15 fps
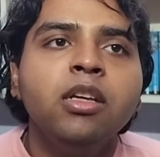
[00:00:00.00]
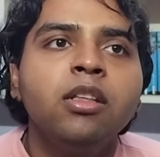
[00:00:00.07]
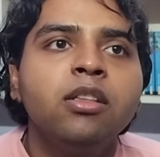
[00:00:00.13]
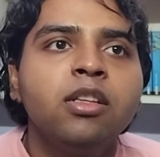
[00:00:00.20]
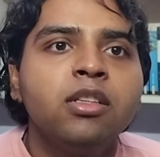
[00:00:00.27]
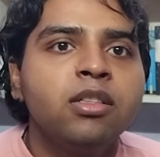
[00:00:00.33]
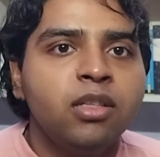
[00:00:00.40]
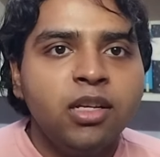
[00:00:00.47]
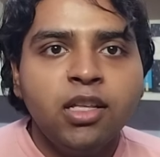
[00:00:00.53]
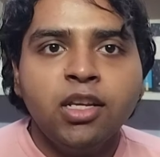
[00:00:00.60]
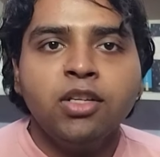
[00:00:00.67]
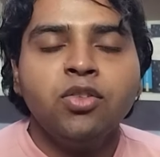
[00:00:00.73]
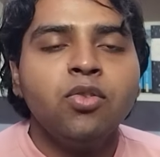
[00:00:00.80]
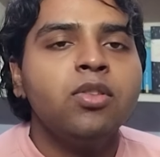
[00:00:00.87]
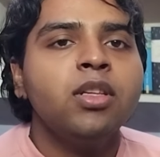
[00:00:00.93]
in this
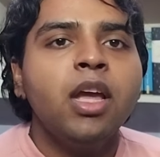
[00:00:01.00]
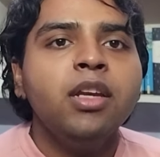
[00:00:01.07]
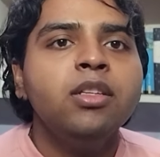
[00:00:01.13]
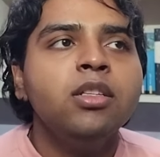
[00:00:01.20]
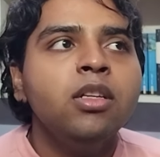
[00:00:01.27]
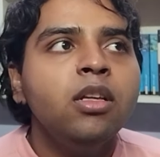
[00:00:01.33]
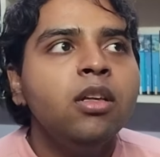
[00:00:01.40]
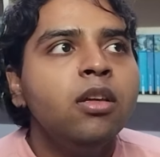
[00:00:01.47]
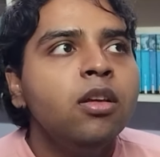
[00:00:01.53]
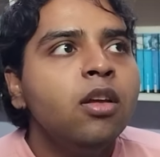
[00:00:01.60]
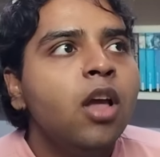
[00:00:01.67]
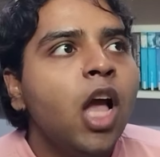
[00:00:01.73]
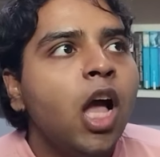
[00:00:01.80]
secret society